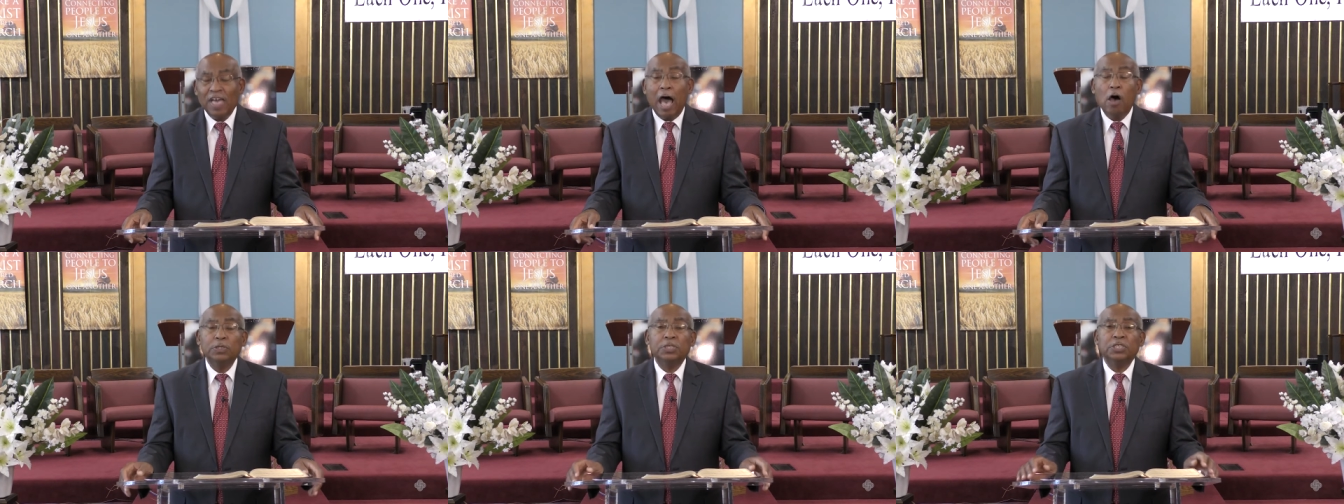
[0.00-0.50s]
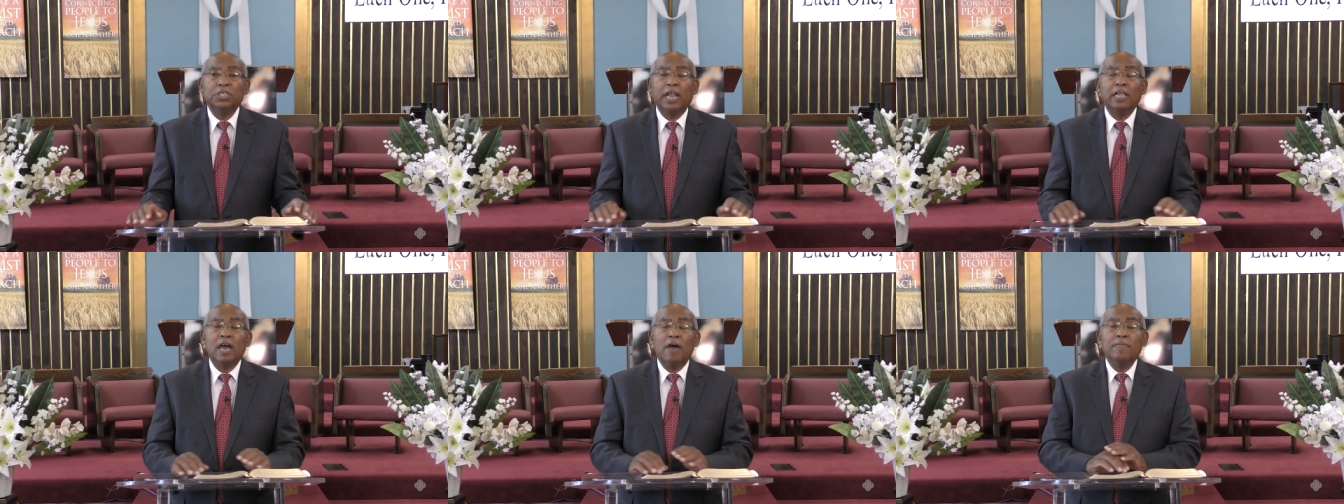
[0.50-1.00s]
Thousands
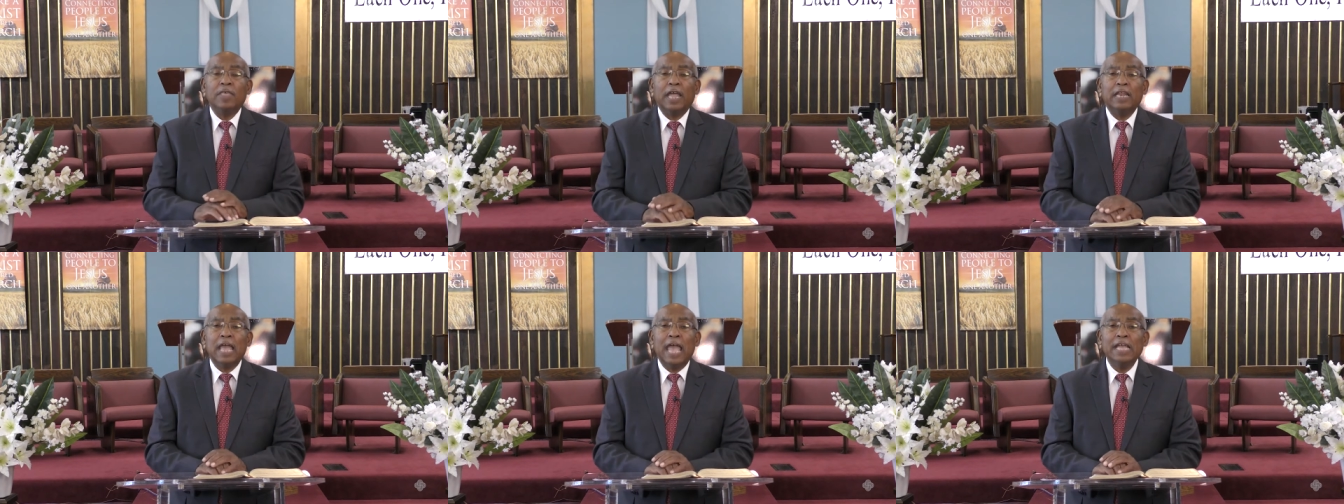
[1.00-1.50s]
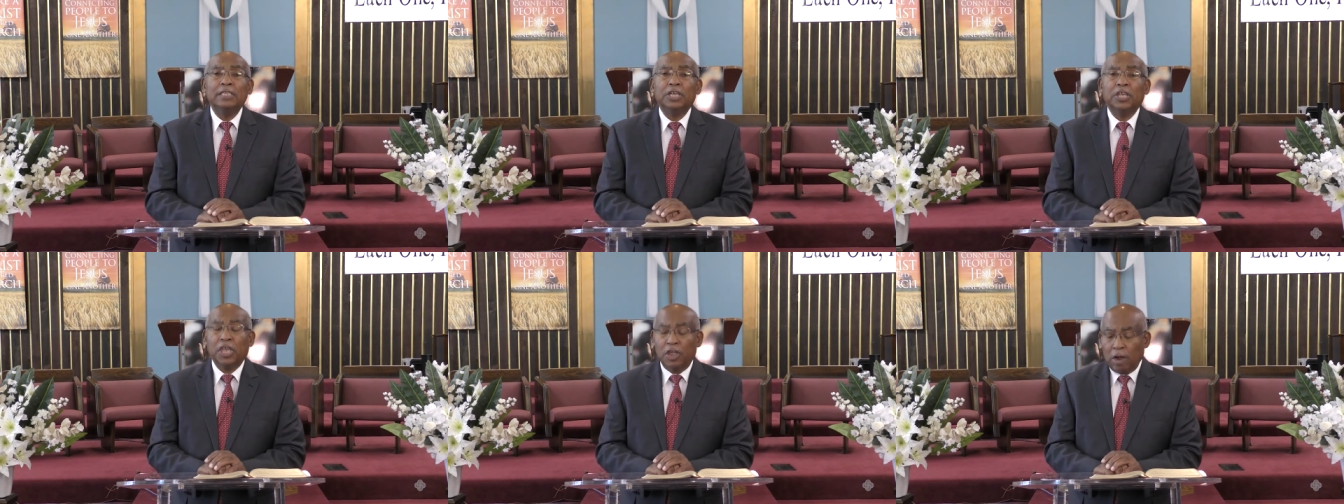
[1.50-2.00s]
had come that day
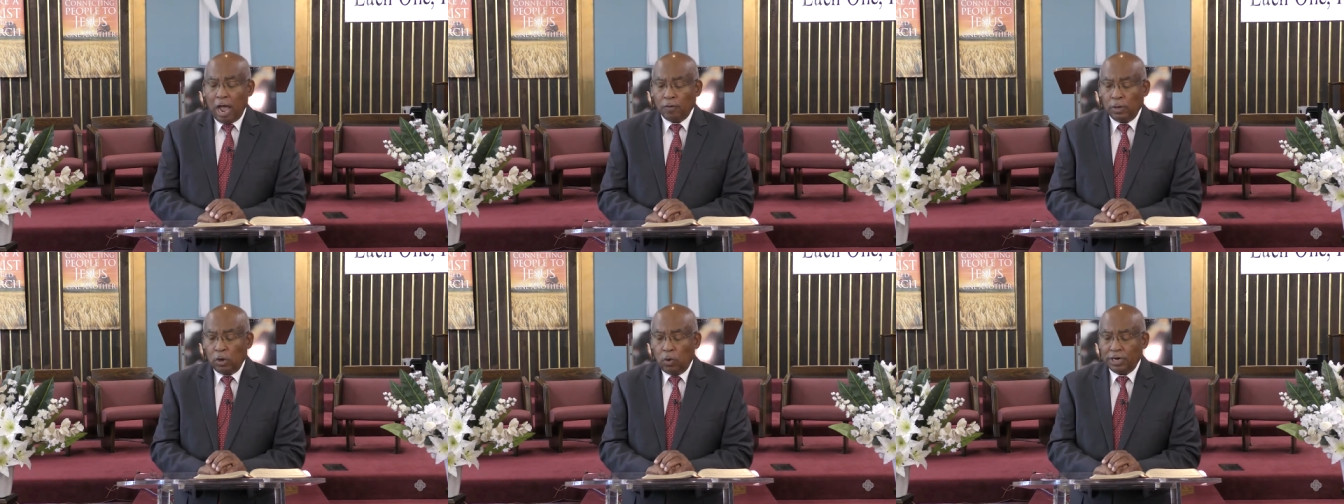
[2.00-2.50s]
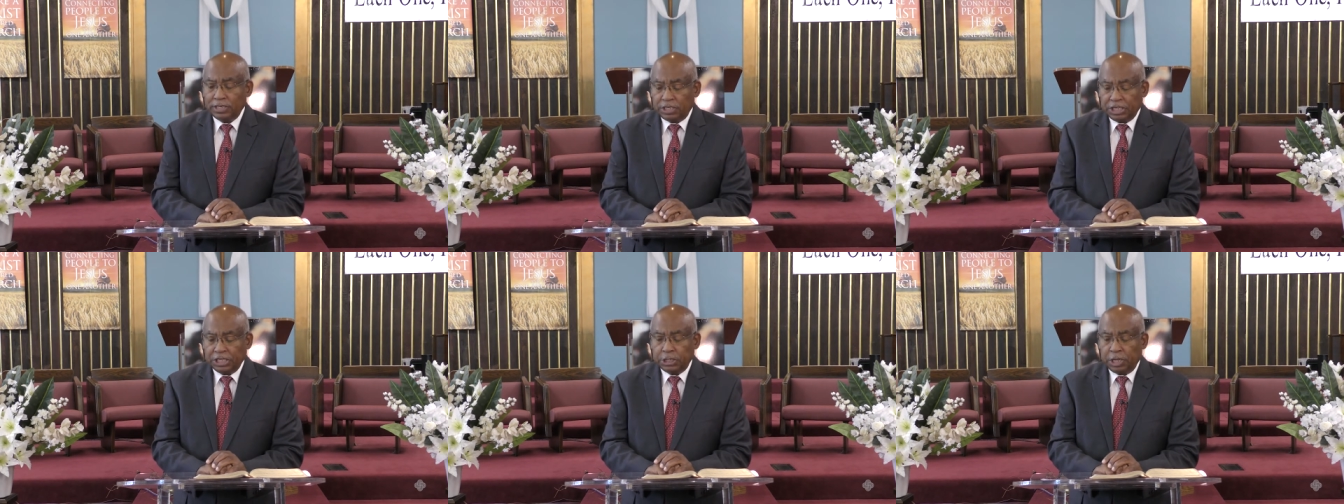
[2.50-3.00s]
to hear our
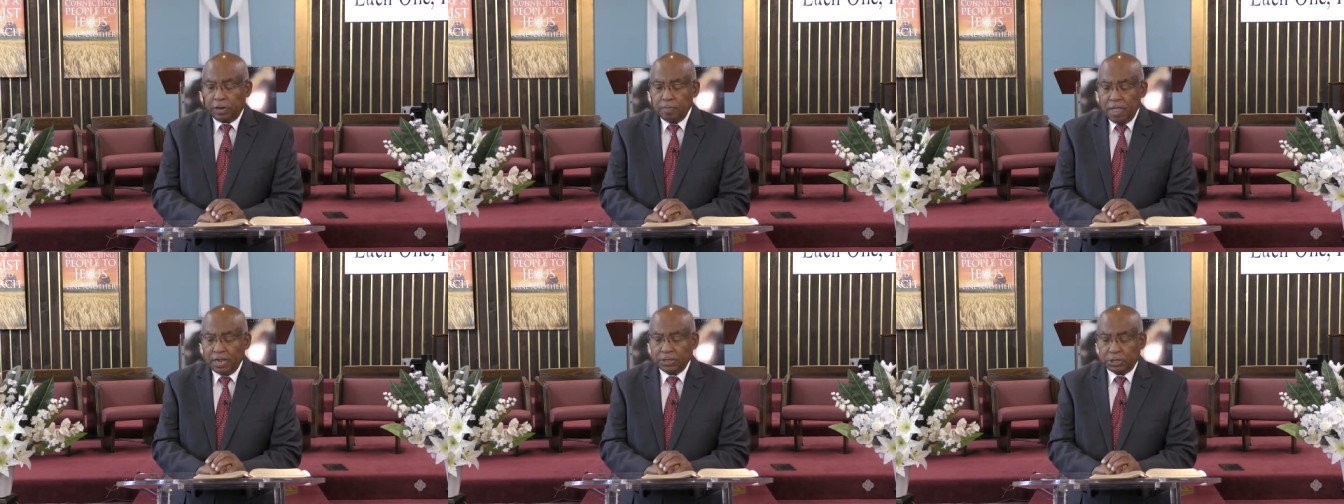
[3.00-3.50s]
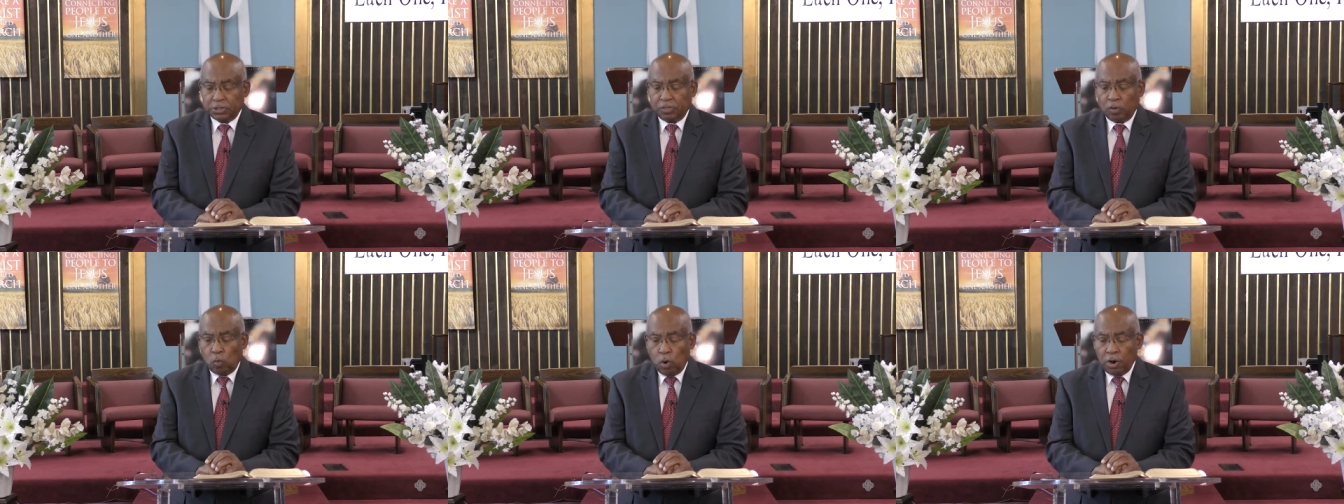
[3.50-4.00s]
Lord teach and
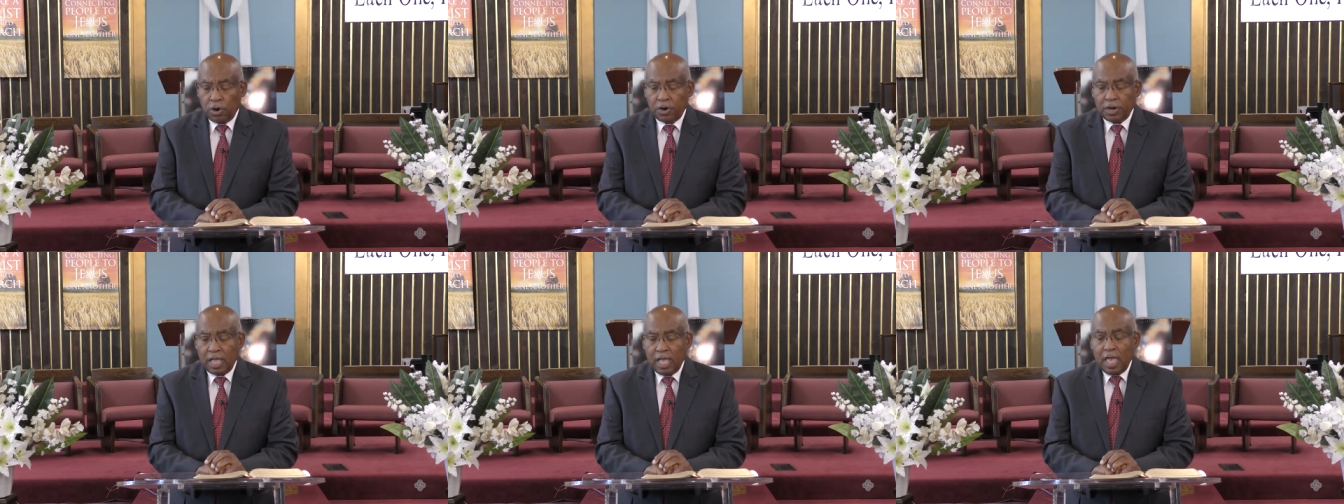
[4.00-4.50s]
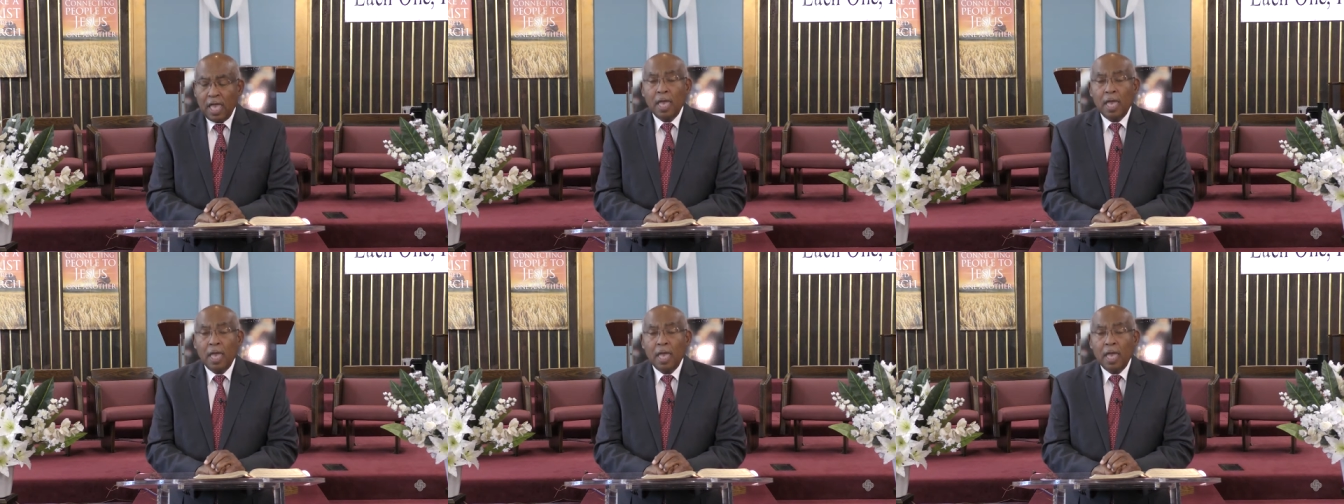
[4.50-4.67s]
minister the word.